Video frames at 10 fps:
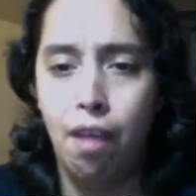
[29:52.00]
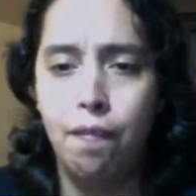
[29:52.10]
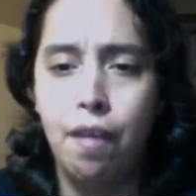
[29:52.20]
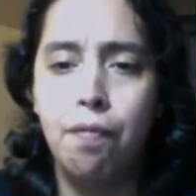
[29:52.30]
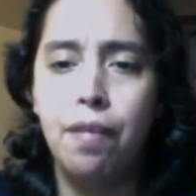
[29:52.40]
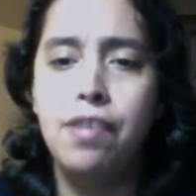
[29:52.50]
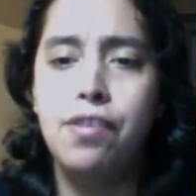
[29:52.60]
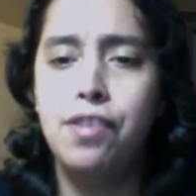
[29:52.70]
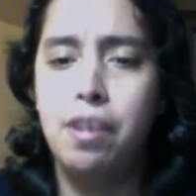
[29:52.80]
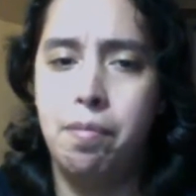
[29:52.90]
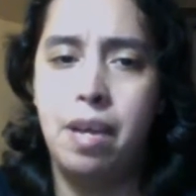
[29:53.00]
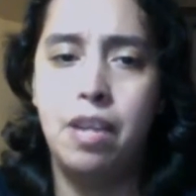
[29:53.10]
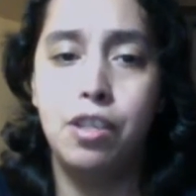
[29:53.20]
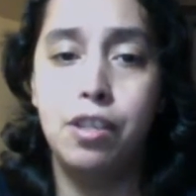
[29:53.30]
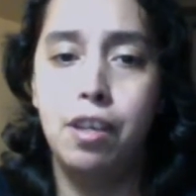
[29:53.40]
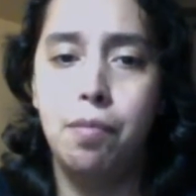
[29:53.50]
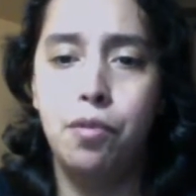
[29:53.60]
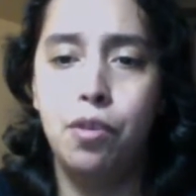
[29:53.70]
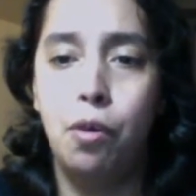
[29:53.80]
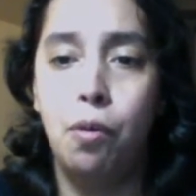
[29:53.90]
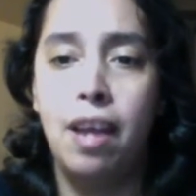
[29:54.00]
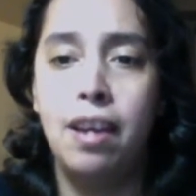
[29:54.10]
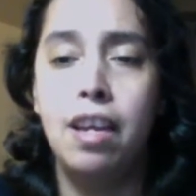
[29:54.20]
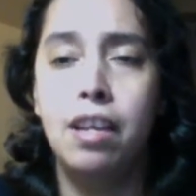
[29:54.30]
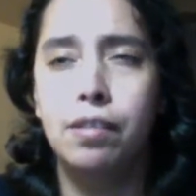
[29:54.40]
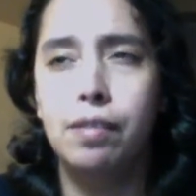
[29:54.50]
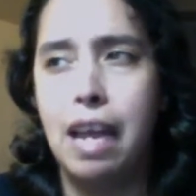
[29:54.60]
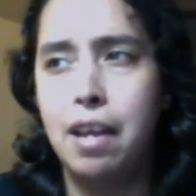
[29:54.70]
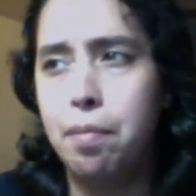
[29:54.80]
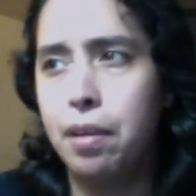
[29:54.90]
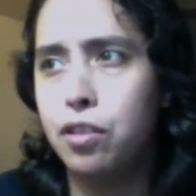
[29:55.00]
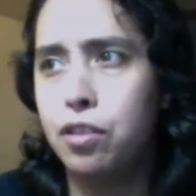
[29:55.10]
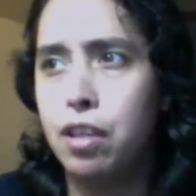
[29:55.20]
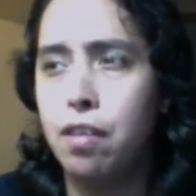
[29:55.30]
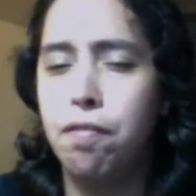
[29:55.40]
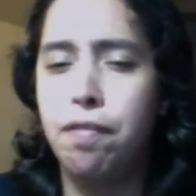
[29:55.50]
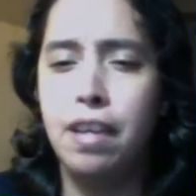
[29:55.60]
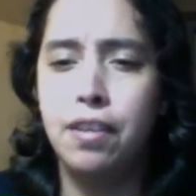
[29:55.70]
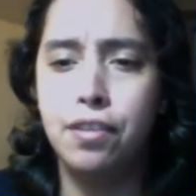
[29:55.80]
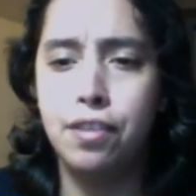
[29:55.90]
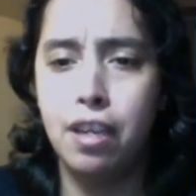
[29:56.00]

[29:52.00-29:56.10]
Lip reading: a fantasy and magic theme. So any pictures that are fantasy,